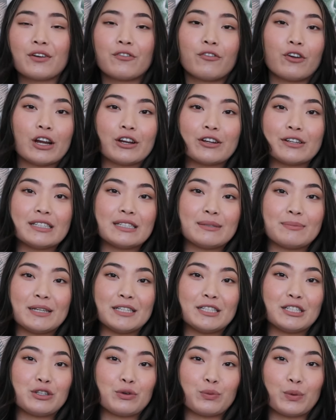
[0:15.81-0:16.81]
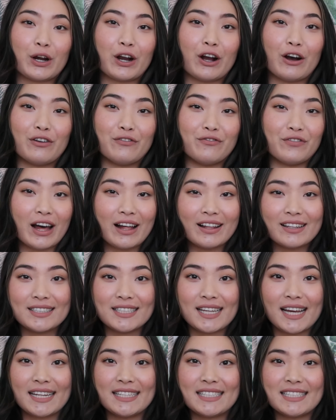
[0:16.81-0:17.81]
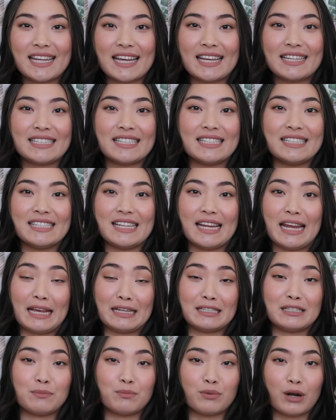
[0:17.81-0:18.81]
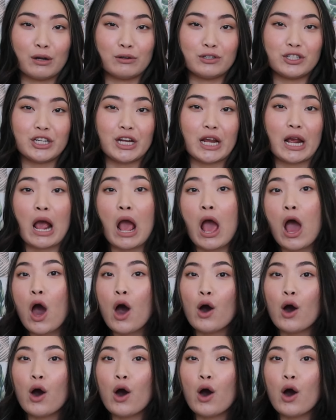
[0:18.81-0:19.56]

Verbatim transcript: fragrance mist to wear on Valentine's Day, since it is approaching.